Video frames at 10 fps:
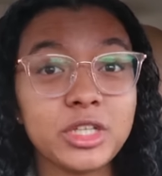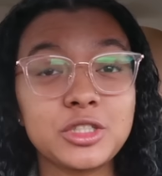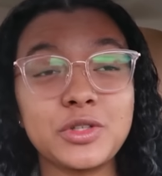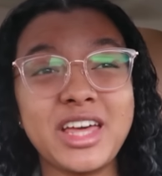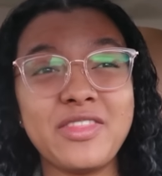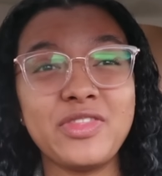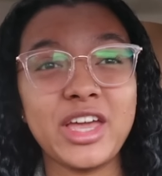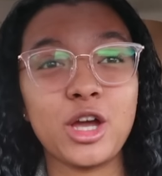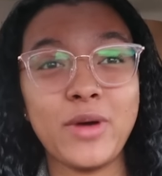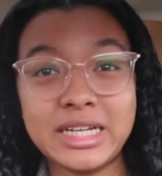So then
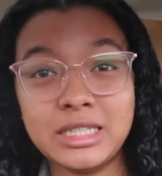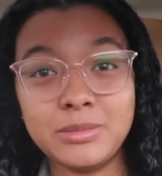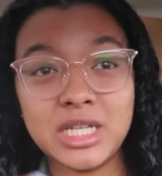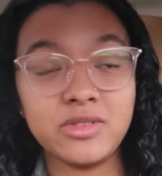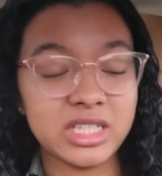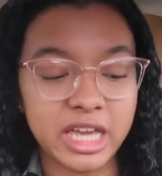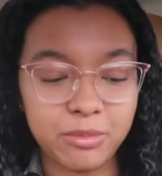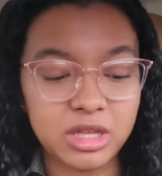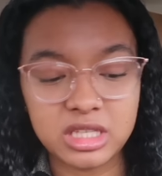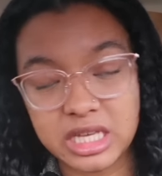they corrected themselves and gave
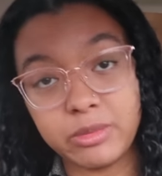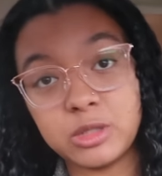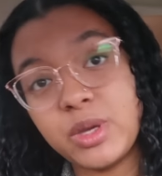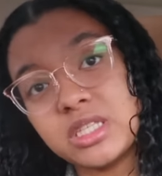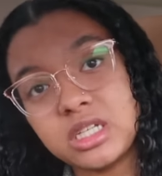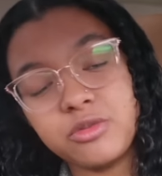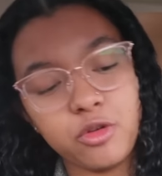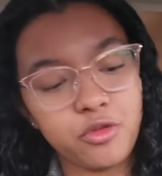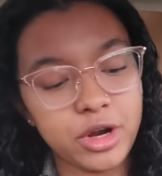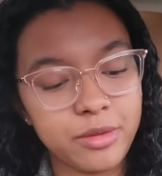me the sandwich basically
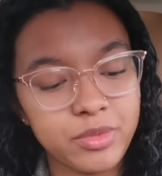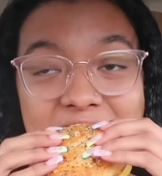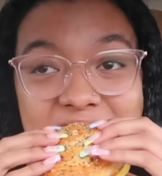for free.